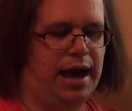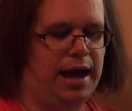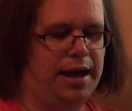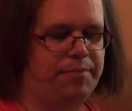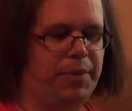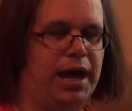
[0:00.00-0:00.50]

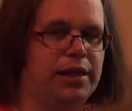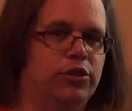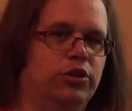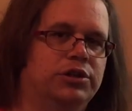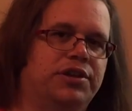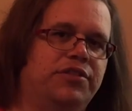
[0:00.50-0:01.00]
I
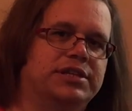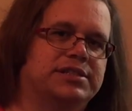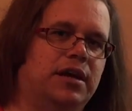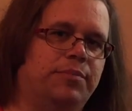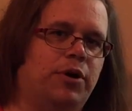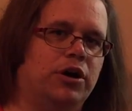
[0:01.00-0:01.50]
looked this
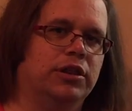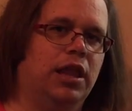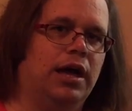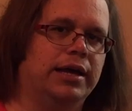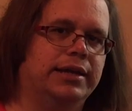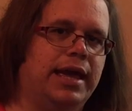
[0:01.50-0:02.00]
up
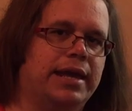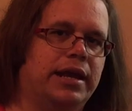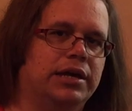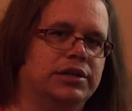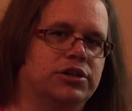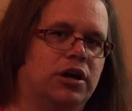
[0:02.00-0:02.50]
online and
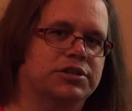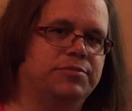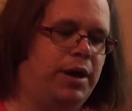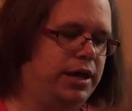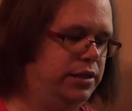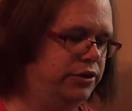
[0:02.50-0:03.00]
I talked to
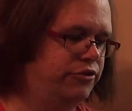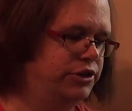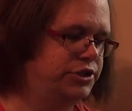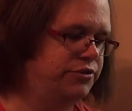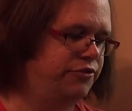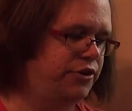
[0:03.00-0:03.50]
my
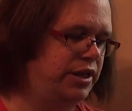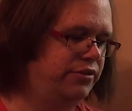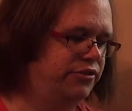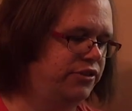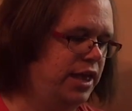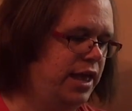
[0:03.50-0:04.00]
electrician
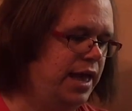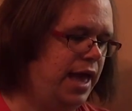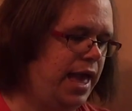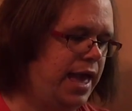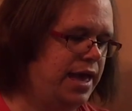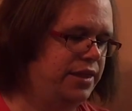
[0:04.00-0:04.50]
friends,
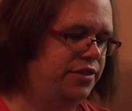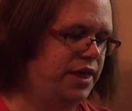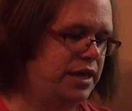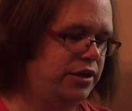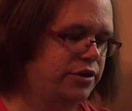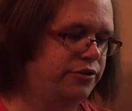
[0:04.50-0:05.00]
and
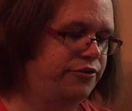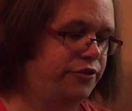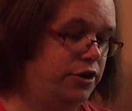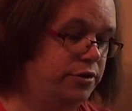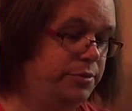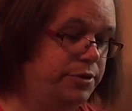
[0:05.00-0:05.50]
they
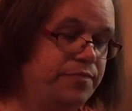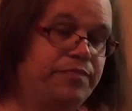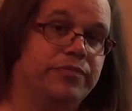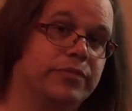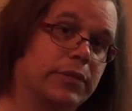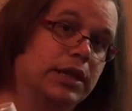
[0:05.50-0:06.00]
confirmed
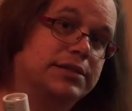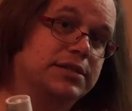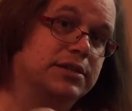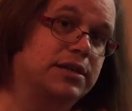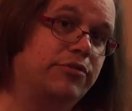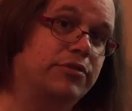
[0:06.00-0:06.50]

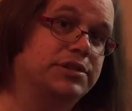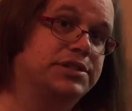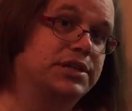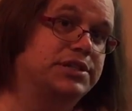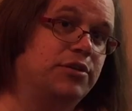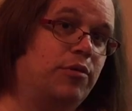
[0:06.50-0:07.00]

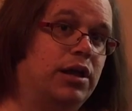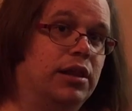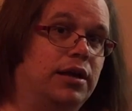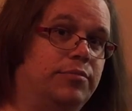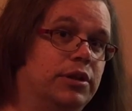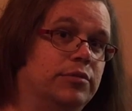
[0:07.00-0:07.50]
660 watt
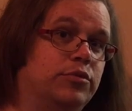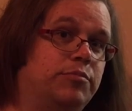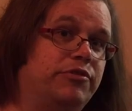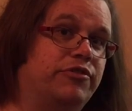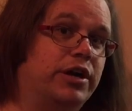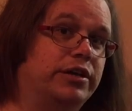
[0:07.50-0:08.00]
light bulb would
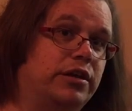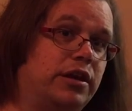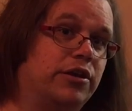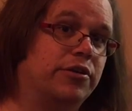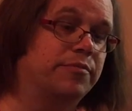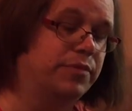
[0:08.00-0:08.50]
be fine in
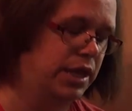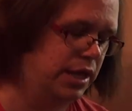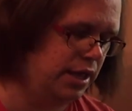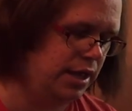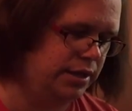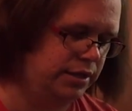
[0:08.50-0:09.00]
here.
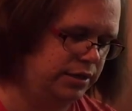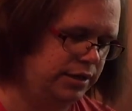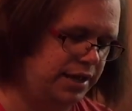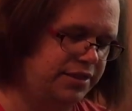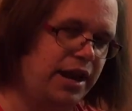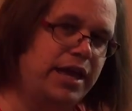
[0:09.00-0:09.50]

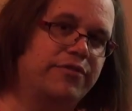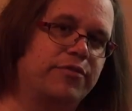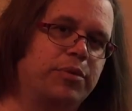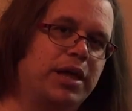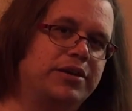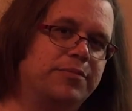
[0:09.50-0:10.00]
Not that I ever
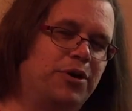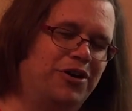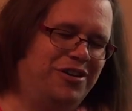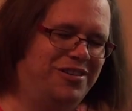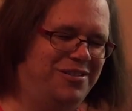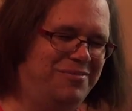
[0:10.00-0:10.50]
plan
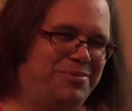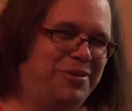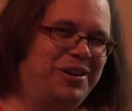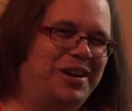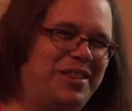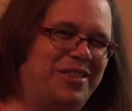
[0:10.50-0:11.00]
to
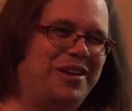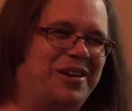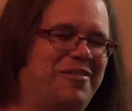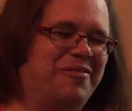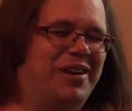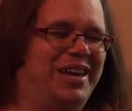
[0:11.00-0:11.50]
put
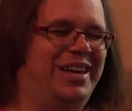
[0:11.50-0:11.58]
anything